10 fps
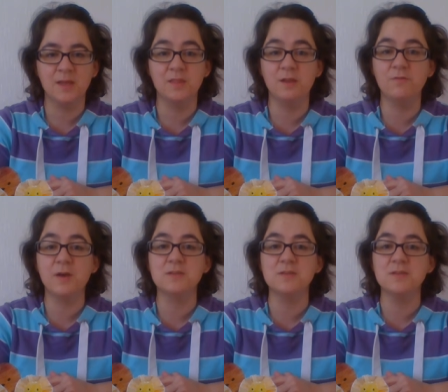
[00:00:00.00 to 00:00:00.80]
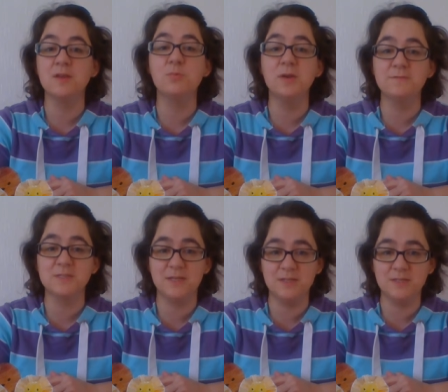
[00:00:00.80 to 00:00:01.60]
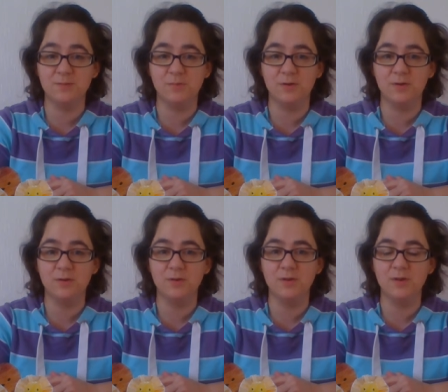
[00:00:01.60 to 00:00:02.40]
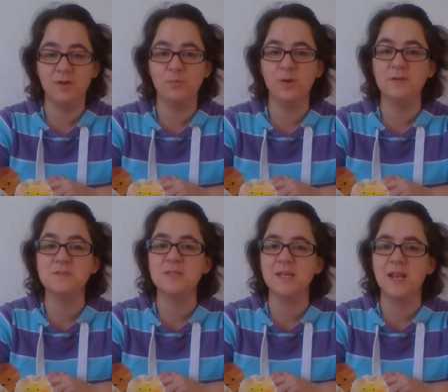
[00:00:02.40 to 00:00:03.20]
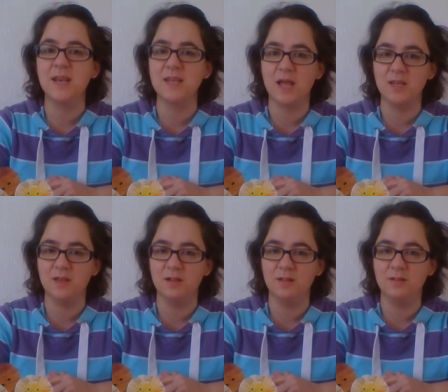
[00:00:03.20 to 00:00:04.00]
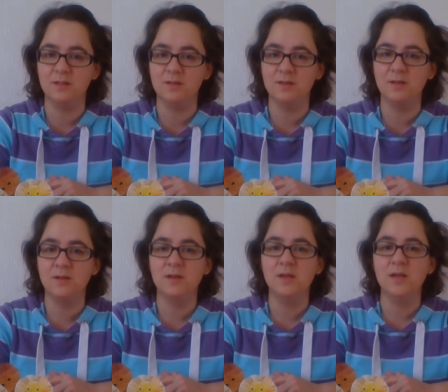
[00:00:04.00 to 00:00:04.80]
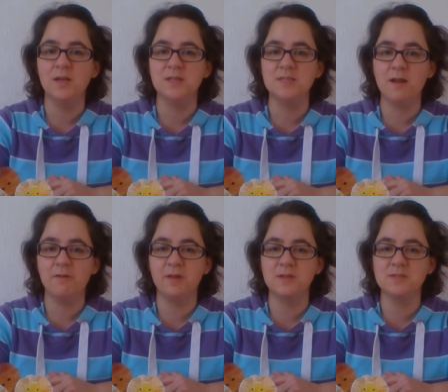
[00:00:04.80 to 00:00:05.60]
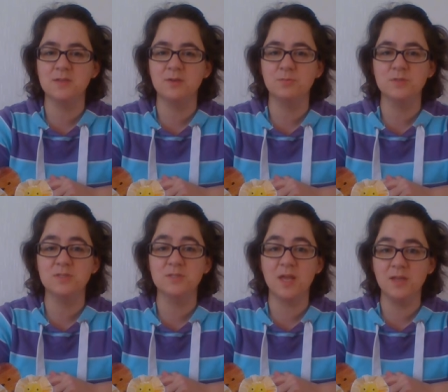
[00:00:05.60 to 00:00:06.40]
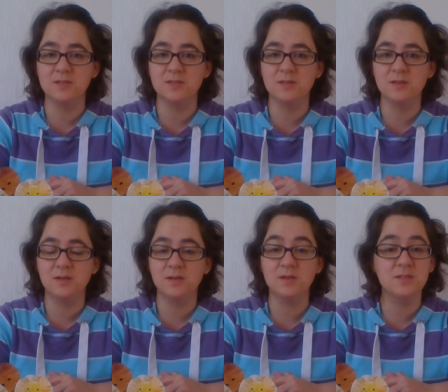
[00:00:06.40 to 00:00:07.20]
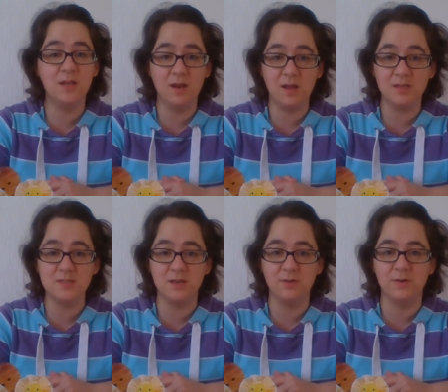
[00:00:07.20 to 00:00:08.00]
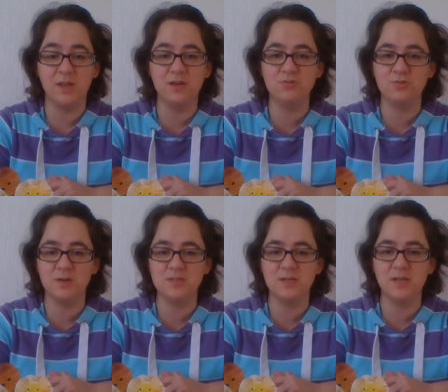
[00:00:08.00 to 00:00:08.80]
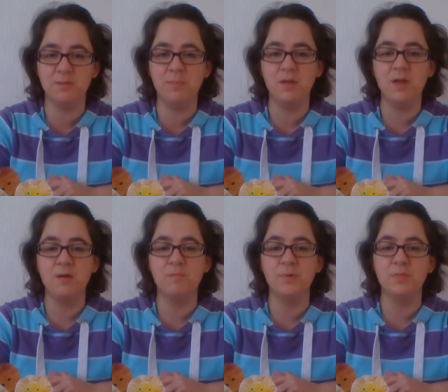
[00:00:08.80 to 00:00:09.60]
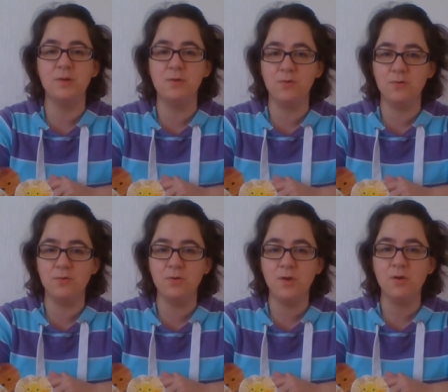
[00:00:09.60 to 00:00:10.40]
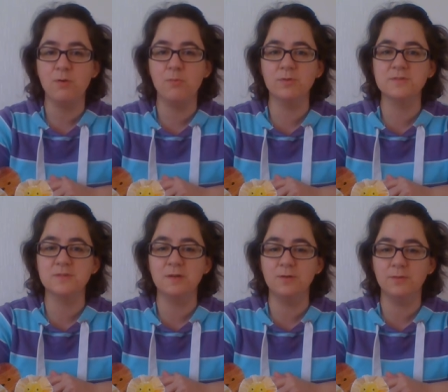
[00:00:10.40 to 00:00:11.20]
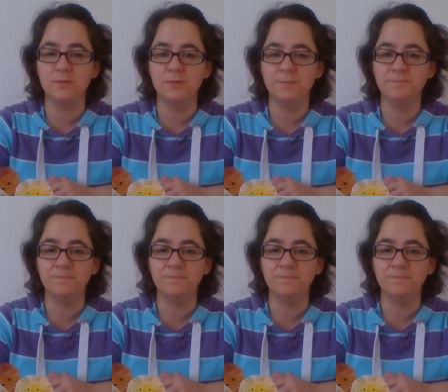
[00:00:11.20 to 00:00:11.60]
The advisor said, "We've seen someone. We've seen Daniel." And Darius was sad because he liked Daniel and he trusted him, but the law was the law.